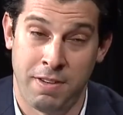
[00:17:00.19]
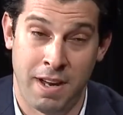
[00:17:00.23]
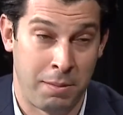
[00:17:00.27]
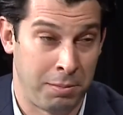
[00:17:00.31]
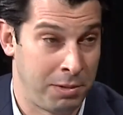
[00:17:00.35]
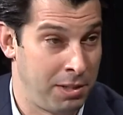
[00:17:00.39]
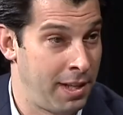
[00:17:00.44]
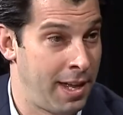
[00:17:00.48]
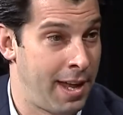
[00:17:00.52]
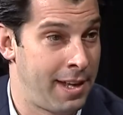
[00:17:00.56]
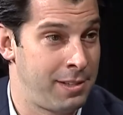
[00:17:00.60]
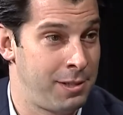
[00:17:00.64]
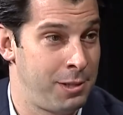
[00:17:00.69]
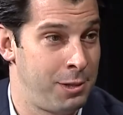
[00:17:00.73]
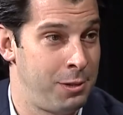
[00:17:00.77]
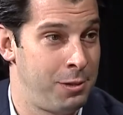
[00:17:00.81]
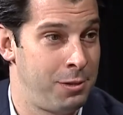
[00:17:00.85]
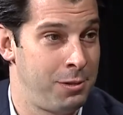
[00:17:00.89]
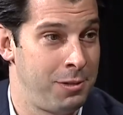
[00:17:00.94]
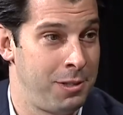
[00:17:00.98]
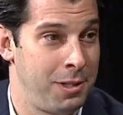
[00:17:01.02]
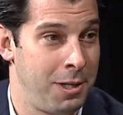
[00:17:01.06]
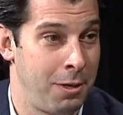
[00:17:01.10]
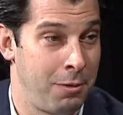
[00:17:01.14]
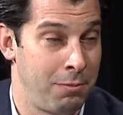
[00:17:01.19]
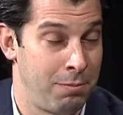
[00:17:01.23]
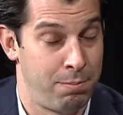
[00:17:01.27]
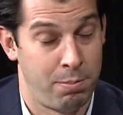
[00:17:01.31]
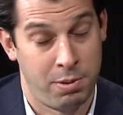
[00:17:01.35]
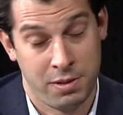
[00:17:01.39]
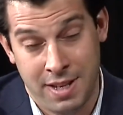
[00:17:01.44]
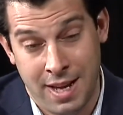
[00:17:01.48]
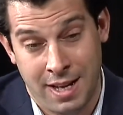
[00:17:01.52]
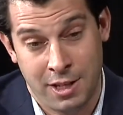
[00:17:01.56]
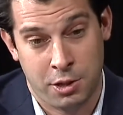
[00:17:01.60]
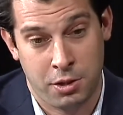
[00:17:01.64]
family less,
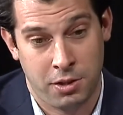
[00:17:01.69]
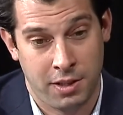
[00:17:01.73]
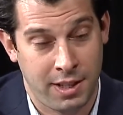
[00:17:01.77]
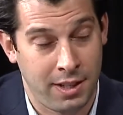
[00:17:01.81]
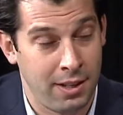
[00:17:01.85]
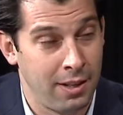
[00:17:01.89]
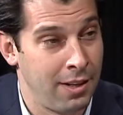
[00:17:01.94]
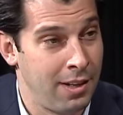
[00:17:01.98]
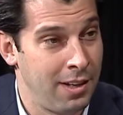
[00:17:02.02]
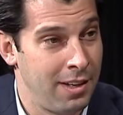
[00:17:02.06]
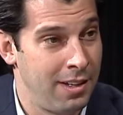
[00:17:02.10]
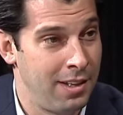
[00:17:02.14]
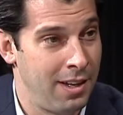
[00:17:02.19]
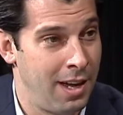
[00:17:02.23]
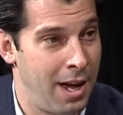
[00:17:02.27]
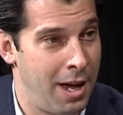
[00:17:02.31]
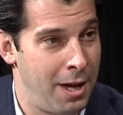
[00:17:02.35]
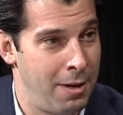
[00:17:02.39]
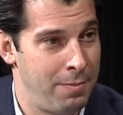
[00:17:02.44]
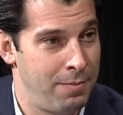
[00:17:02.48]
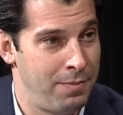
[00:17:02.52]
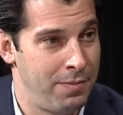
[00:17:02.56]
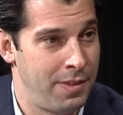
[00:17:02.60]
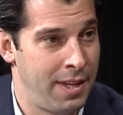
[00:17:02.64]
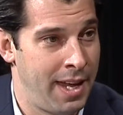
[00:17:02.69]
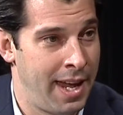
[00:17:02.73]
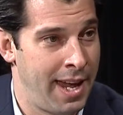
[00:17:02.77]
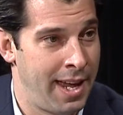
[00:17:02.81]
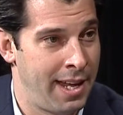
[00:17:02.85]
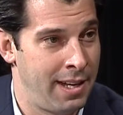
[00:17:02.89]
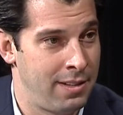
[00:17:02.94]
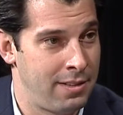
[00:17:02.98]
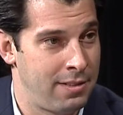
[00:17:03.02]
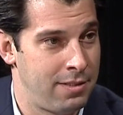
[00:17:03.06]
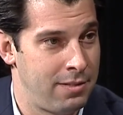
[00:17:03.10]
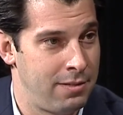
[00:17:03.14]
potentially,
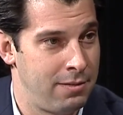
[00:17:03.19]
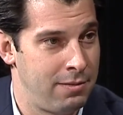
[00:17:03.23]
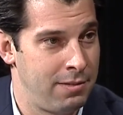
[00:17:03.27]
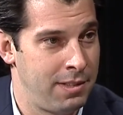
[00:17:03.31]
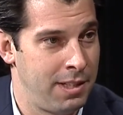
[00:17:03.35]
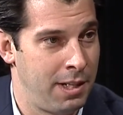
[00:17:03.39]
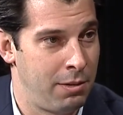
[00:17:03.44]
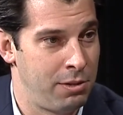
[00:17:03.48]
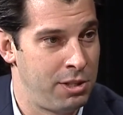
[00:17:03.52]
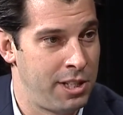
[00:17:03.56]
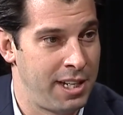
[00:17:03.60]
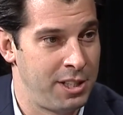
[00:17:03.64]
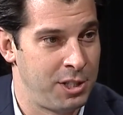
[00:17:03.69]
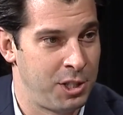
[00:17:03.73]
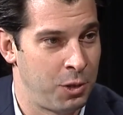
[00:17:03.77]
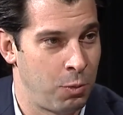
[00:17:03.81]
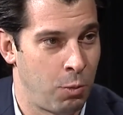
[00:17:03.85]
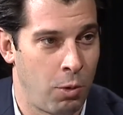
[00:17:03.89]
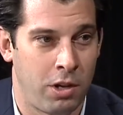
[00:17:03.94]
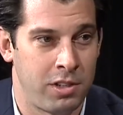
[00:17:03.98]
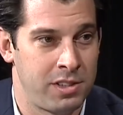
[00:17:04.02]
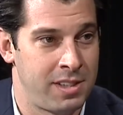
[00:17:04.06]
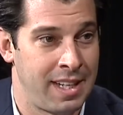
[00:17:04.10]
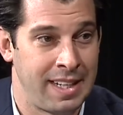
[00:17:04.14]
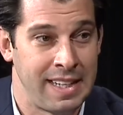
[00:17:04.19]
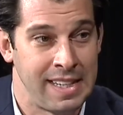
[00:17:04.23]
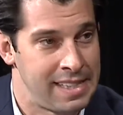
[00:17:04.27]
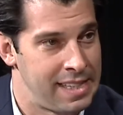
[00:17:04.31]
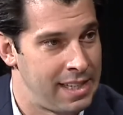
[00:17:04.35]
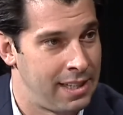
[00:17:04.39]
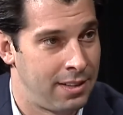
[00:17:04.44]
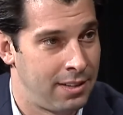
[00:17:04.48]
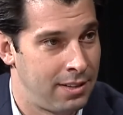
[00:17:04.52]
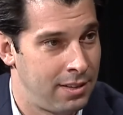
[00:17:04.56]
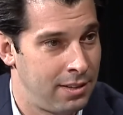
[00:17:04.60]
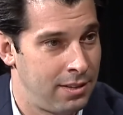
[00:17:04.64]
and changing the world's not
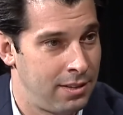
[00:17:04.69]
easy.